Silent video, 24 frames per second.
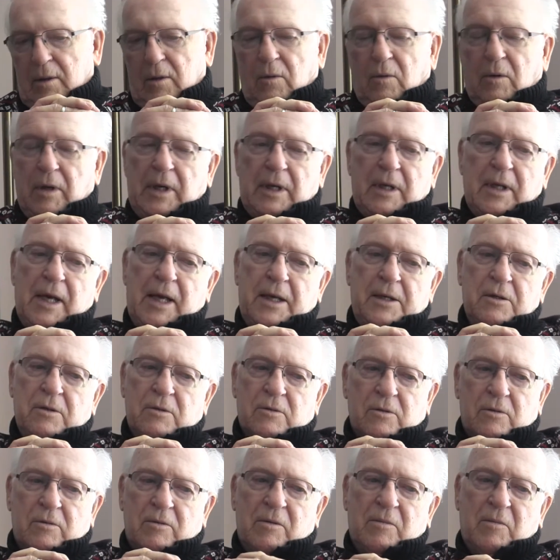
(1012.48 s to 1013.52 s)
Well, I
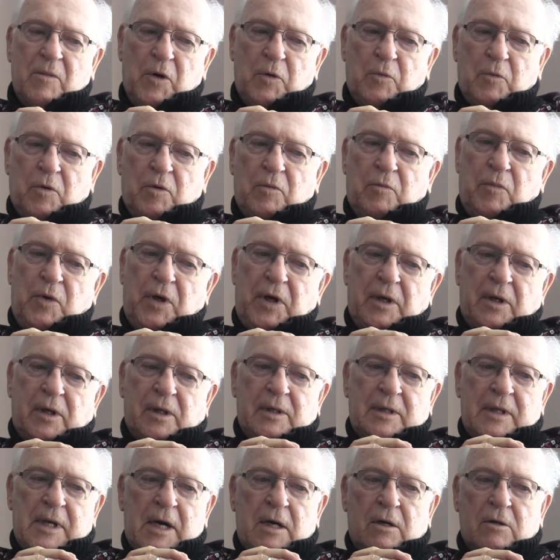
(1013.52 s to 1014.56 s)
don't remember it being
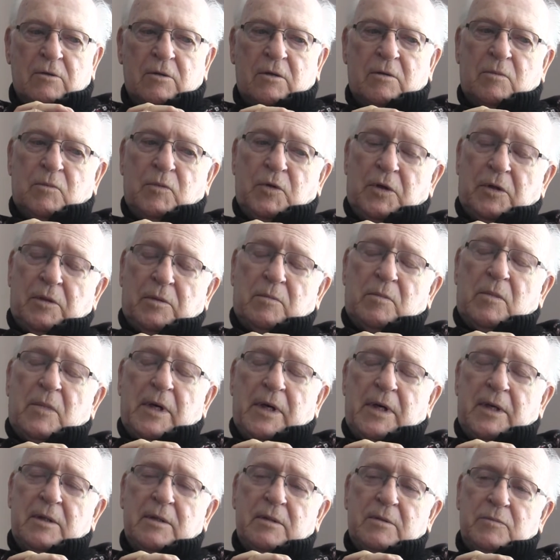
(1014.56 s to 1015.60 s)
an hour, but it
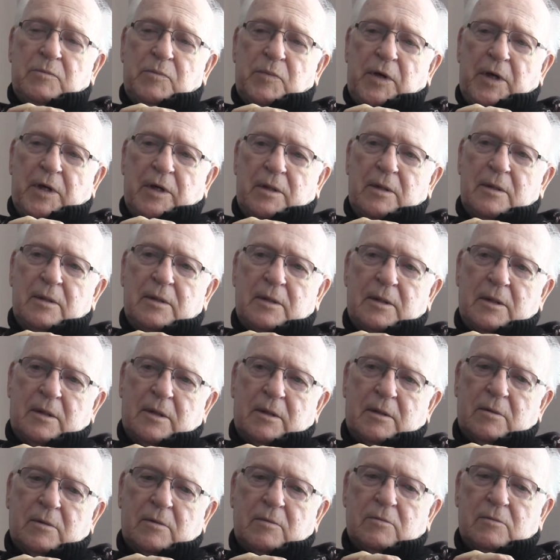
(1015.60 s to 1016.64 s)
might have been.
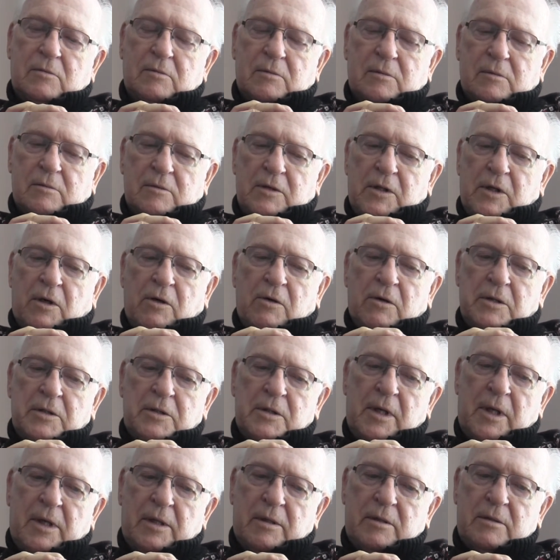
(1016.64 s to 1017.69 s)
We always
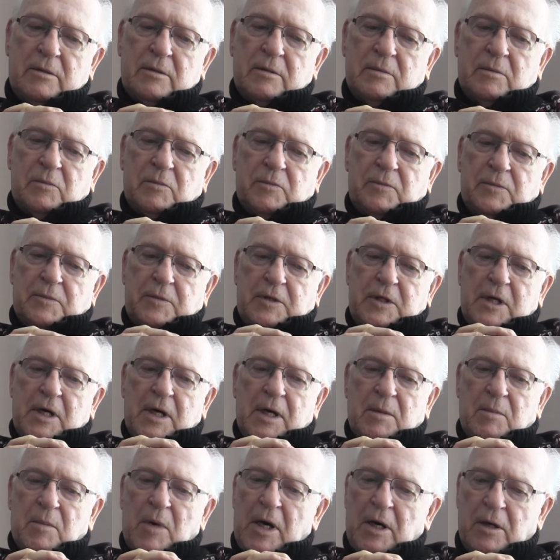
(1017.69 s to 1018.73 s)
had some
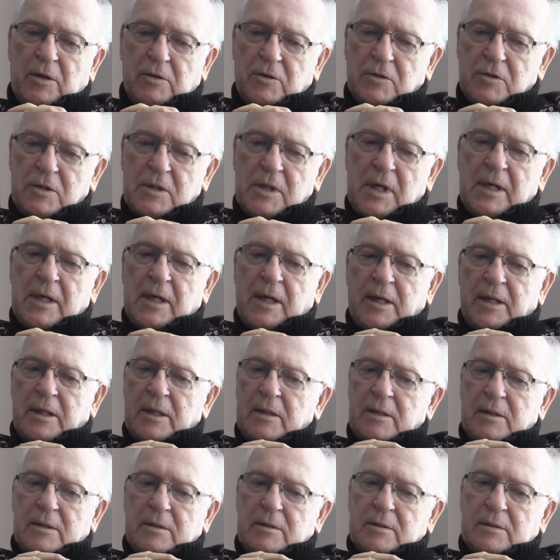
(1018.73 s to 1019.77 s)
time
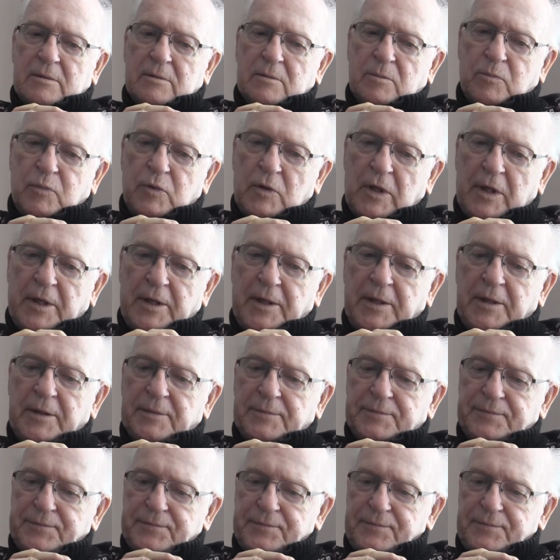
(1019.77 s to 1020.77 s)
outside to play.